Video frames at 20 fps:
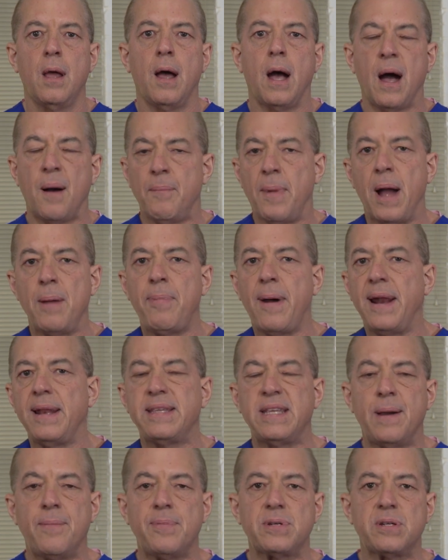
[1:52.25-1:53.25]
My body
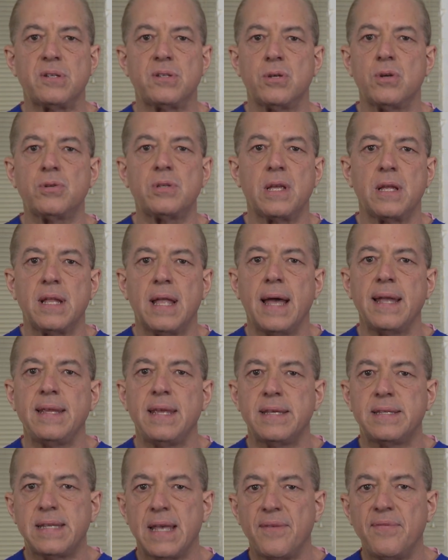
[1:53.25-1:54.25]
temperature is usually
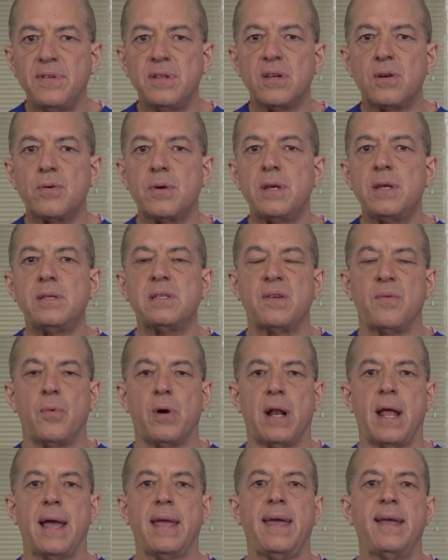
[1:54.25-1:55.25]
97 degrees, and
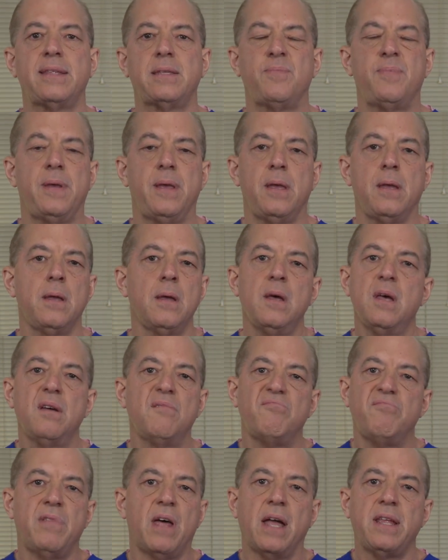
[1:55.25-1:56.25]
when I get to be
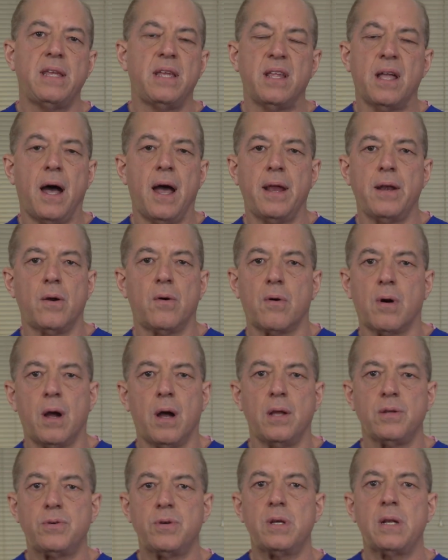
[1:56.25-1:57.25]
99 or
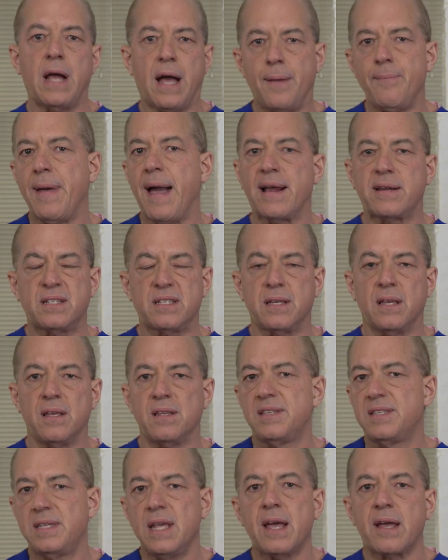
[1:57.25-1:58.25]
100, I'm actually
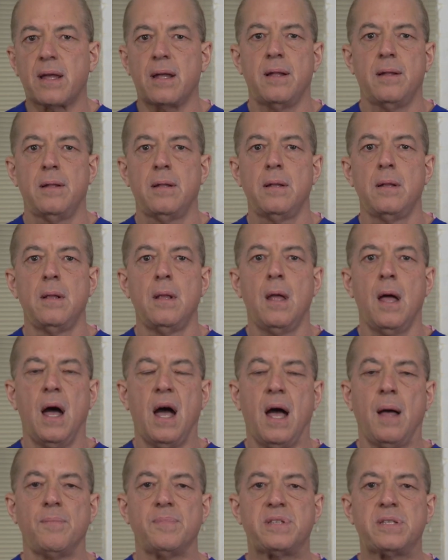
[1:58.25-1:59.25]
sick.
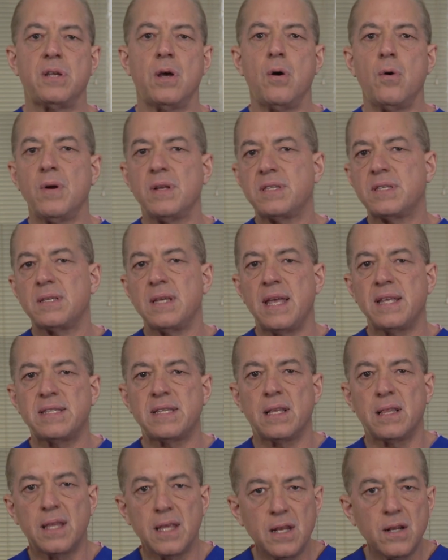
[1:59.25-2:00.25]
So it's
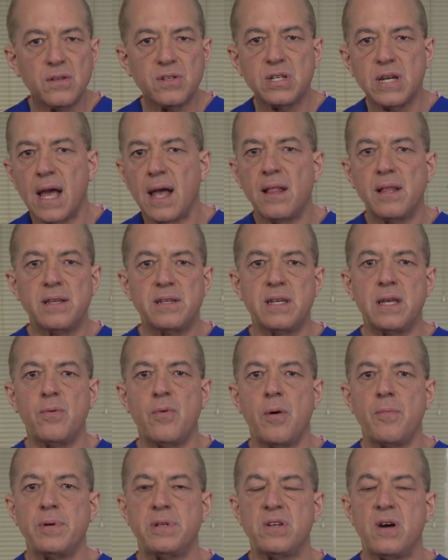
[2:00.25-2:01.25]
a little challenging
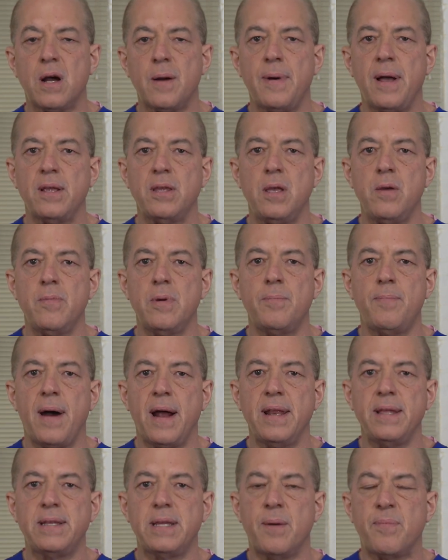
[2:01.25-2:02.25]
when we talk about human
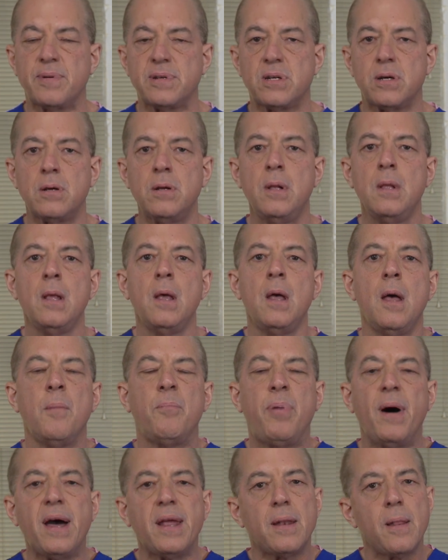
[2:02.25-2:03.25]
body temperature,
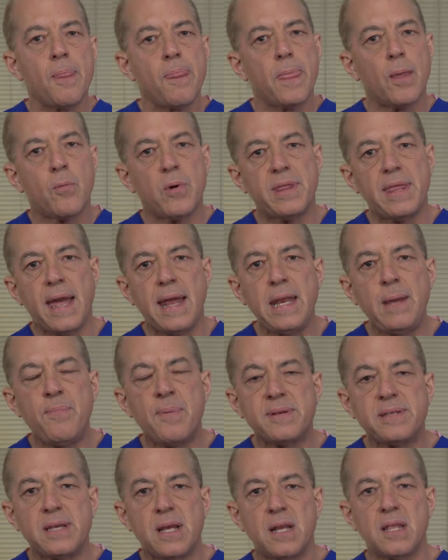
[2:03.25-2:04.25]
but with
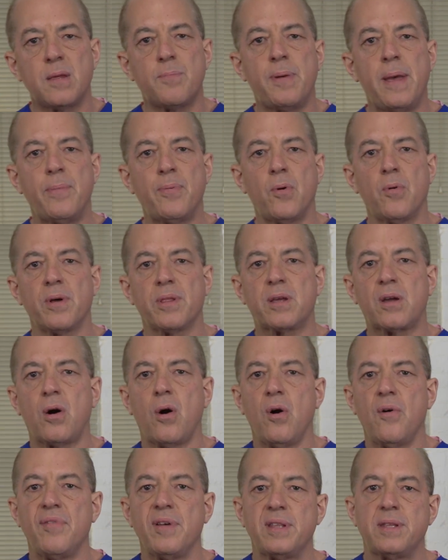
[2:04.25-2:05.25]
80% of the people with
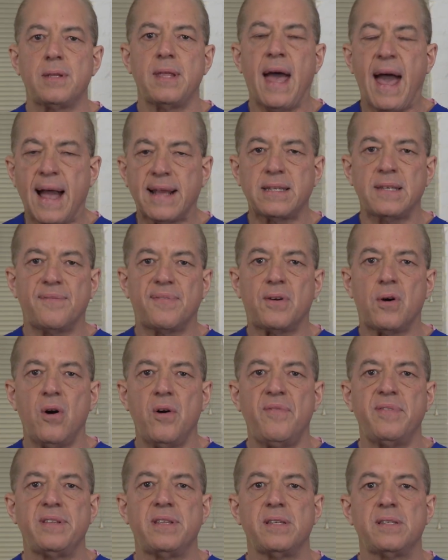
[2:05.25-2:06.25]
active
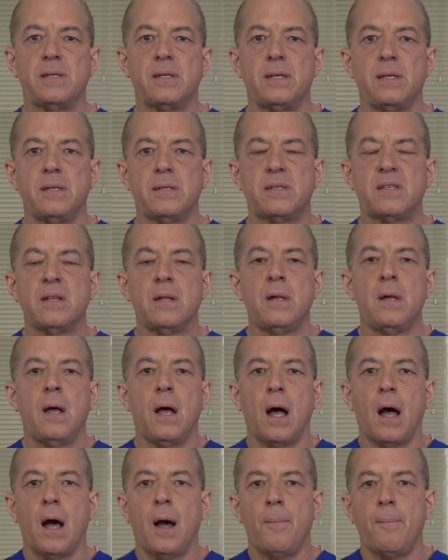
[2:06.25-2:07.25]
COVID disease
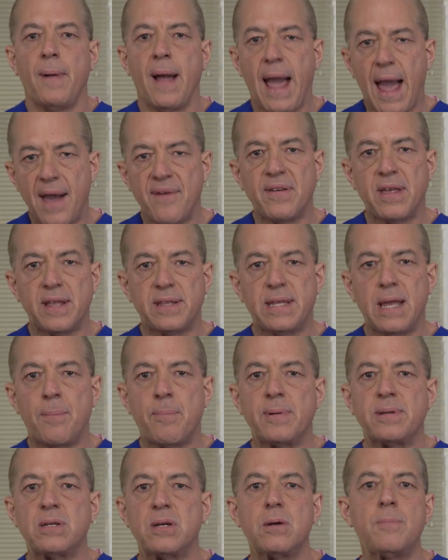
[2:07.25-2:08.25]
having a
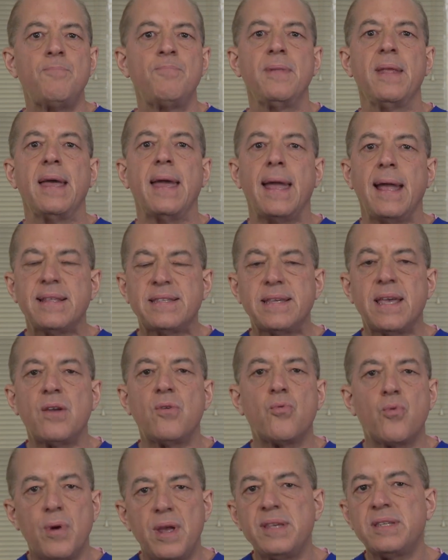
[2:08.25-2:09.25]
temperature, it's a
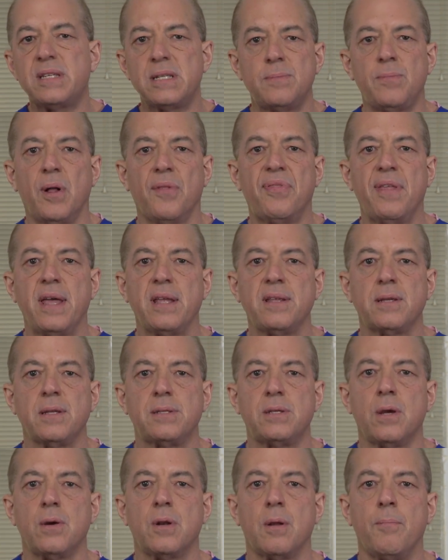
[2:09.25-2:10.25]
reasonable thing to
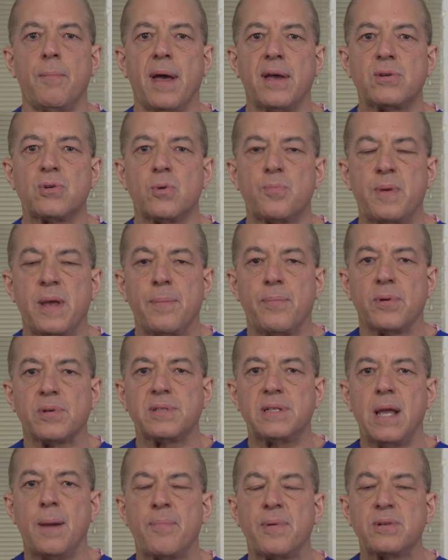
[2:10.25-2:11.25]
do to measure people's
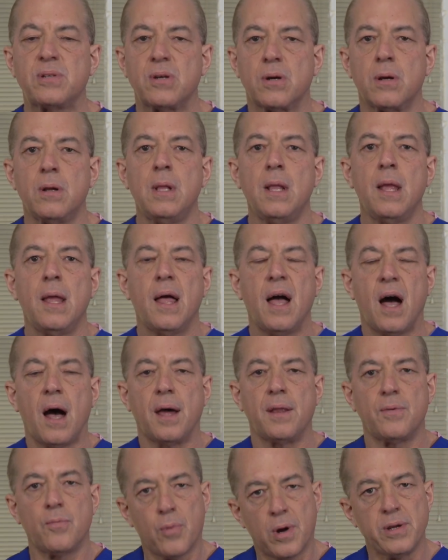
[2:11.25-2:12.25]
temperature
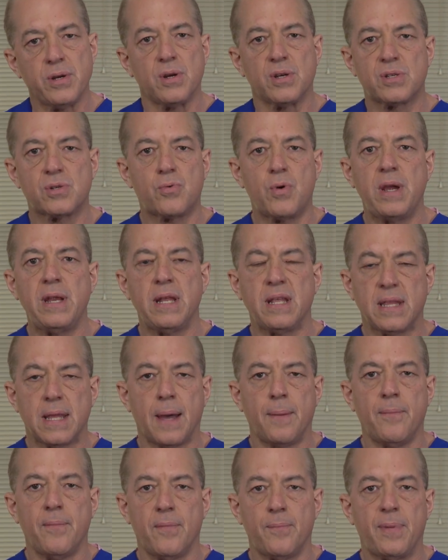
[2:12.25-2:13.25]
when you're screening
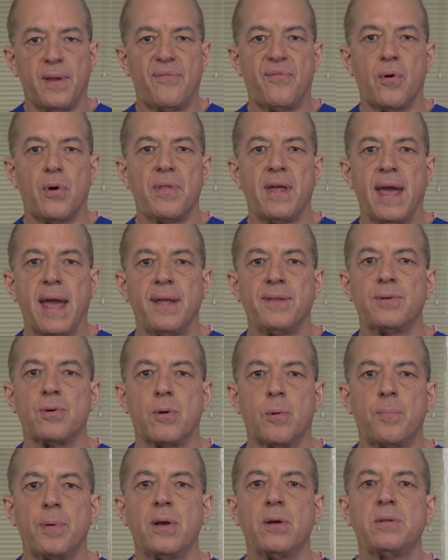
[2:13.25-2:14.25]
them before they enter
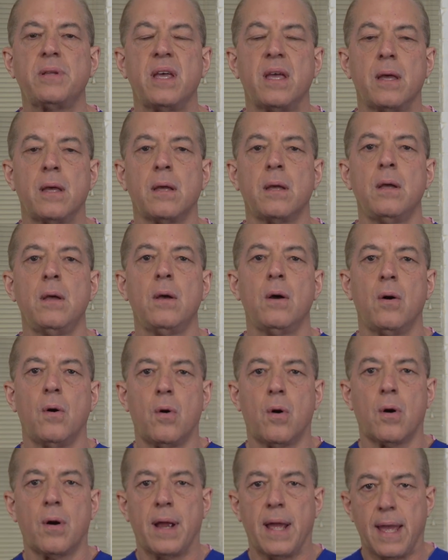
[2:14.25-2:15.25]
a building
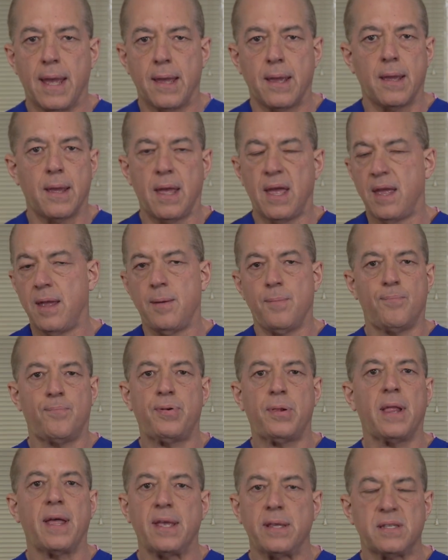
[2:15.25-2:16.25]
or a
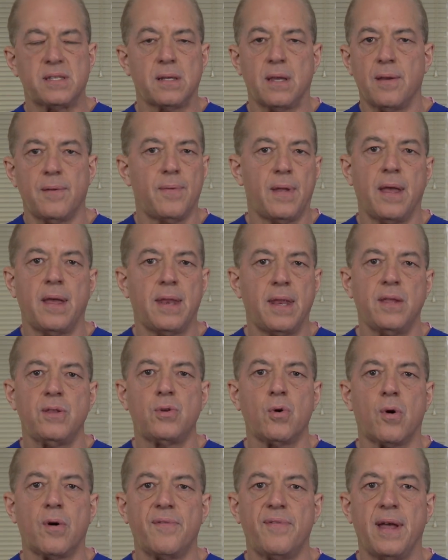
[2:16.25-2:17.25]
place, an
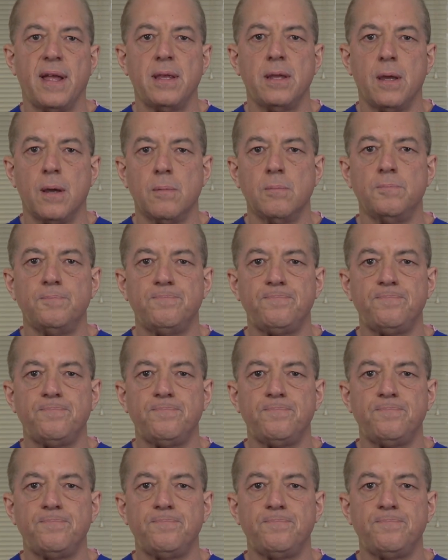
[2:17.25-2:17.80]
indoor venue.